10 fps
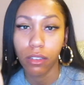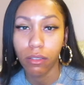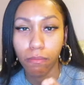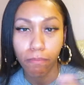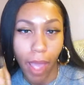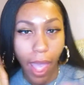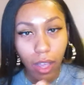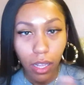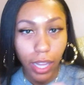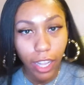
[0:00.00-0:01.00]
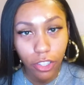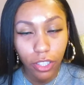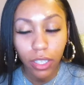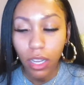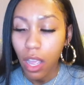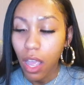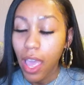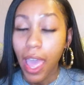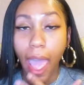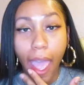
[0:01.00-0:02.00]
matte collection
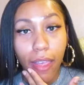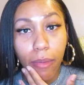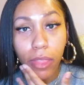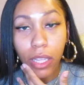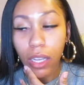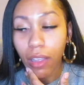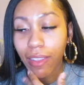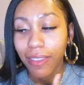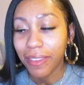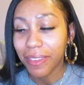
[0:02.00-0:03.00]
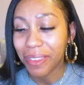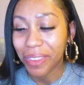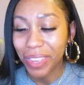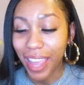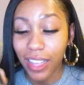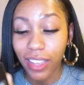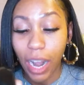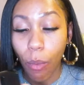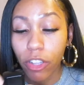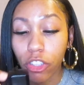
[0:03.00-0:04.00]
at the stylists that I
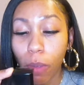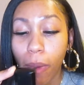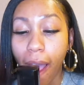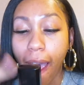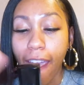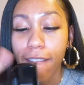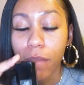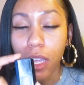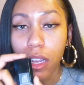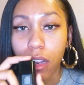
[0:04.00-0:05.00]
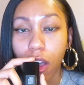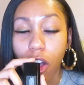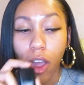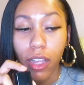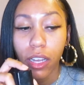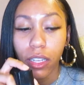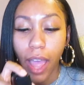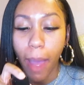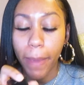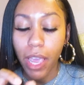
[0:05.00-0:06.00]
went to, but I have been on
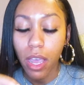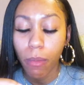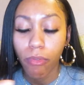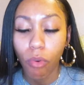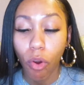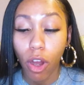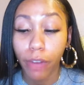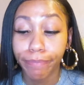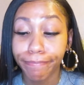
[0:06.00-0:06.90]
collab makeup for